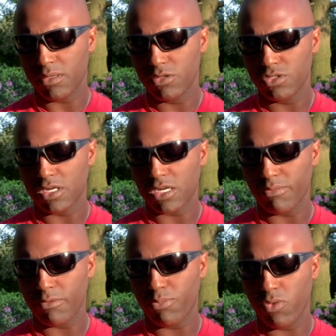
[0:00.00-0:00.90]
Losing a
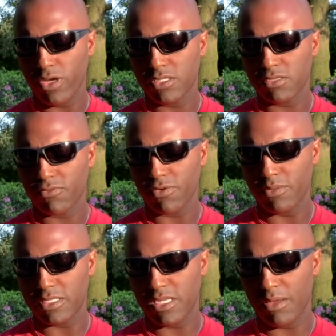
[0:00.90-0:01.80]
couple of points from
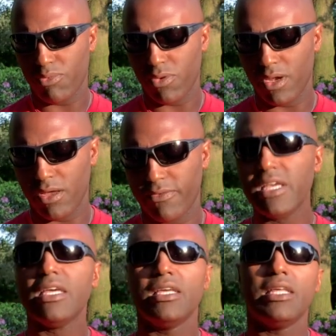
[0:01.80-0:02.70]
the standpoint of
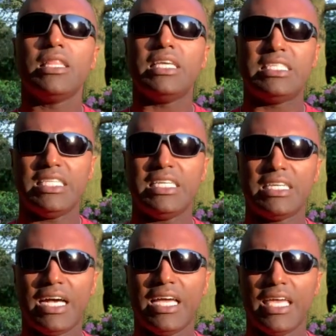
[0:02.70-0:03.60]
they stink
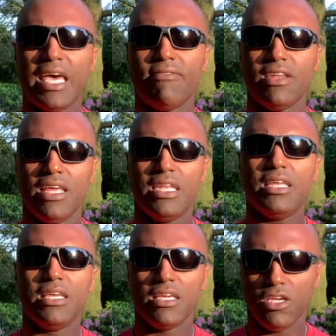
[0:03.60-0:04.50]
to high heaven and,
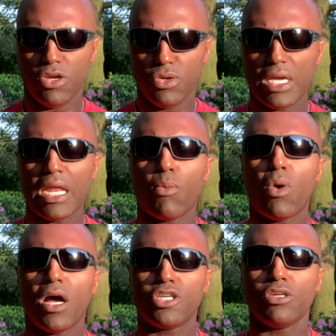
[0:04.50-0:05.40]
you know, you got to
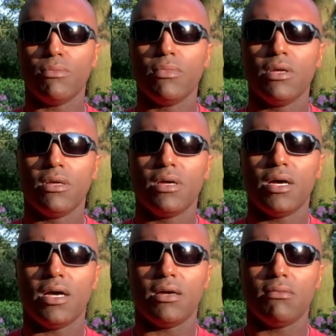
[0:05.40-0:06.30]
wash them
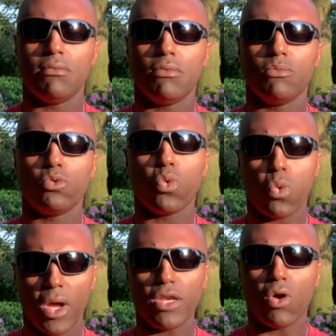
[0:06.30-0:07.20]

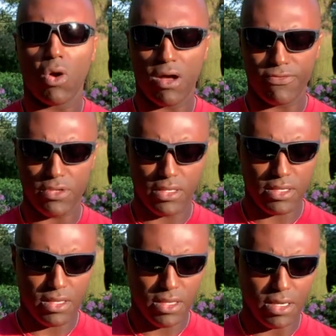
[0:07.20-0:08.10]
quite often
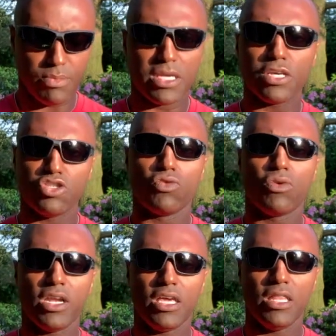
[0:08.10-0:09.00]
because you're
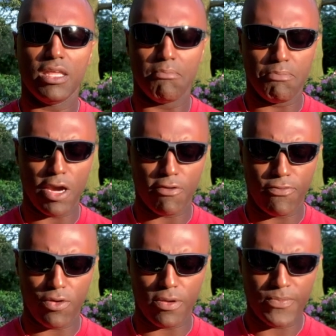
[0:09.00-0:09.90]
running in them
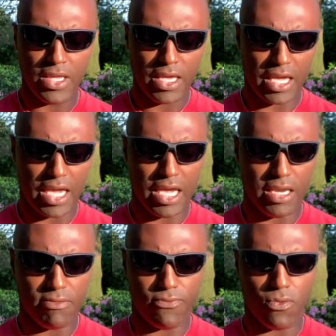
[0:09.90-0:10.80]
barefoot,
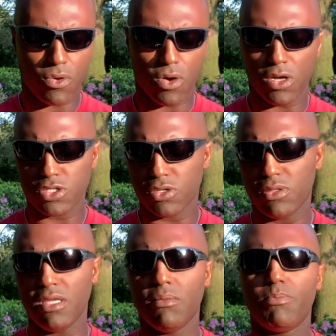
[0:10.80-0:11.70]
and for also
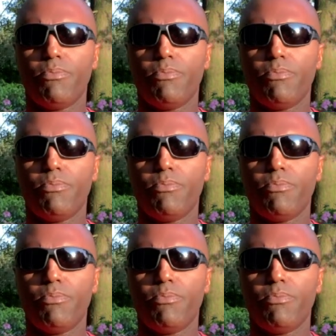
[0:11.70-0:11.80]
the